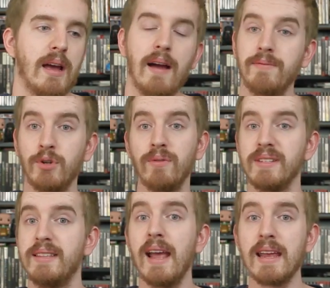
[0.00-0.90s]
I have to
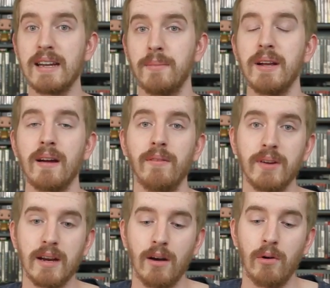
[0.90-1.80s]
this day yet to be able
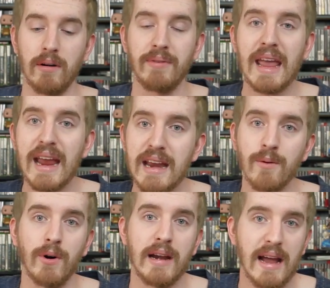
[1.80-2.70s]
to get a hold of
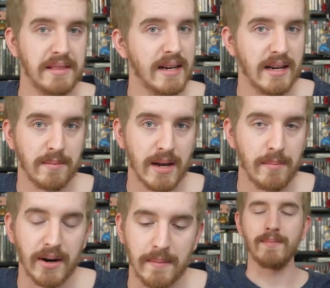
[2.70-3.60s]
anyone at that damn
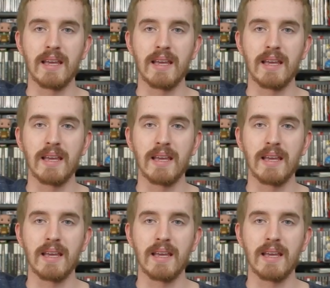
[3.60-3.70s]
company